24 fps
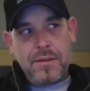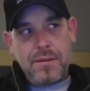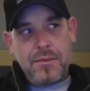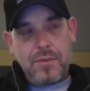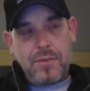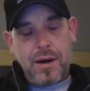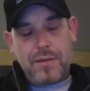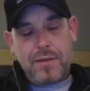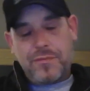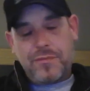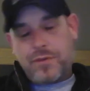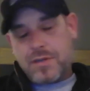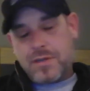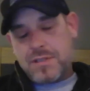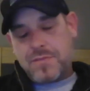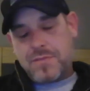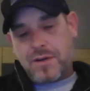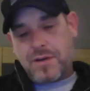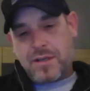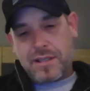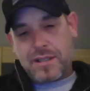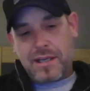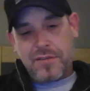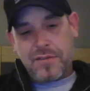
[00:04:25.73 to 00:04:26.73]
well, first of
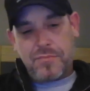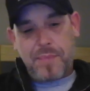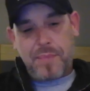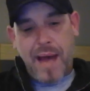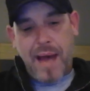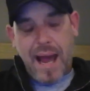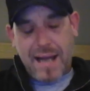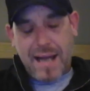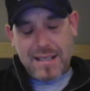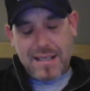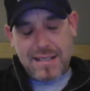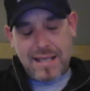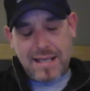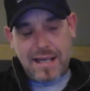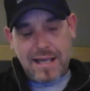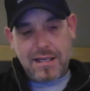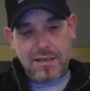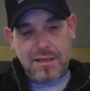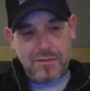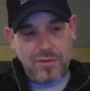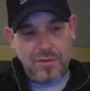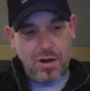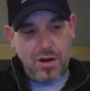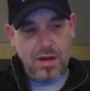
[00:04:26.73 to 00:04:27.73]
all, to give back.
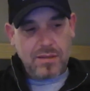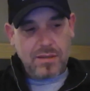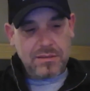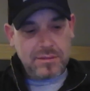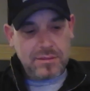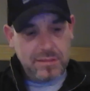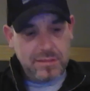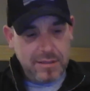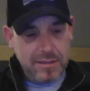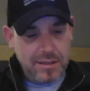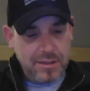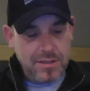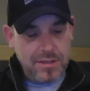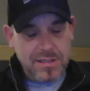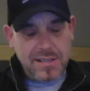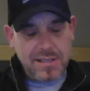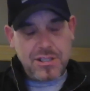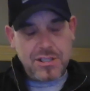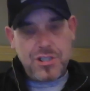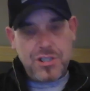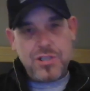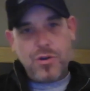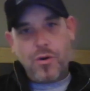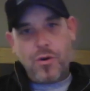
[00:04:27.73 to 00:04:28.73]
Second of all, there's a
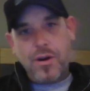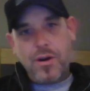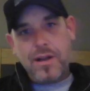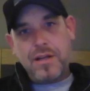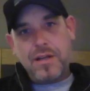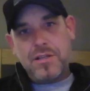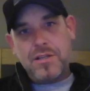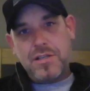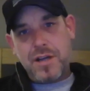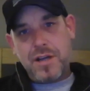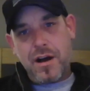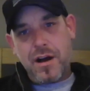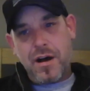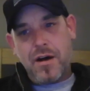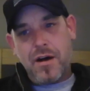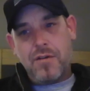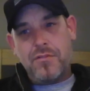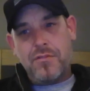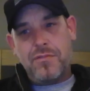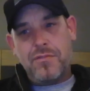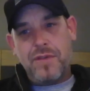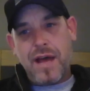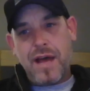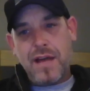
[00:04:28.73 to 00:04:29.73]
shortage
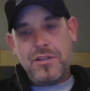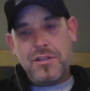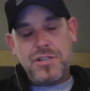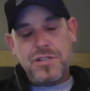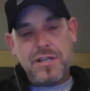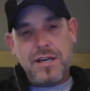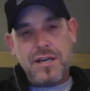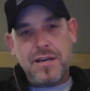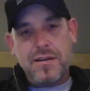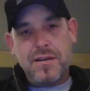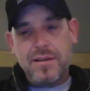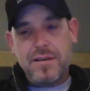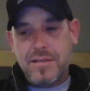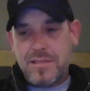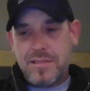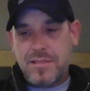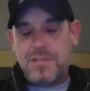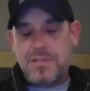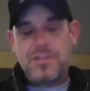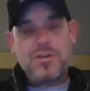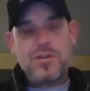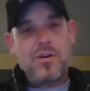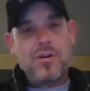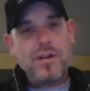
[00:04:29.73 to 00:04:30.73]
of engineers,
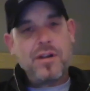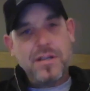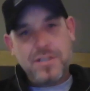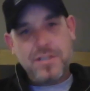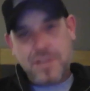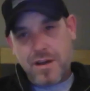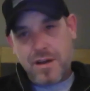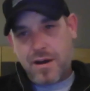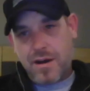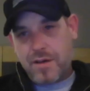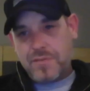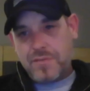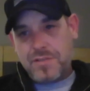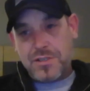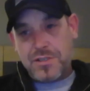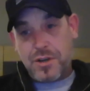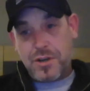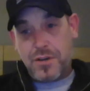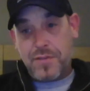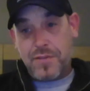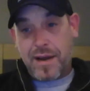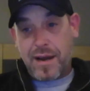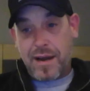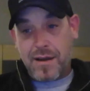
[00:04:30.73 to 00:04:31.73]
shortage of
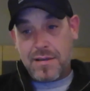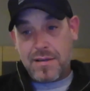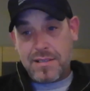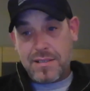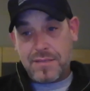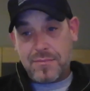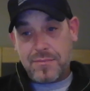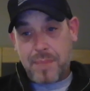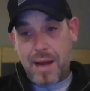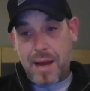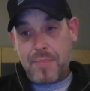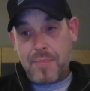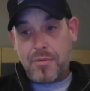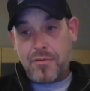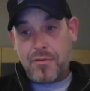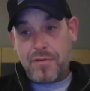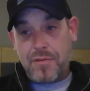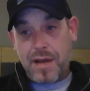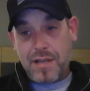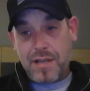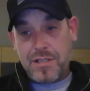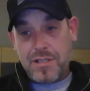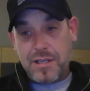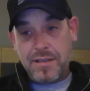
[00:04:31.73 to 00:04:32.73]
surveyors in my
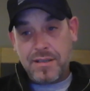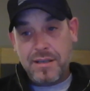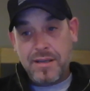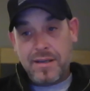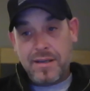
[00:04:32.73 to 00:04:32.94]
profession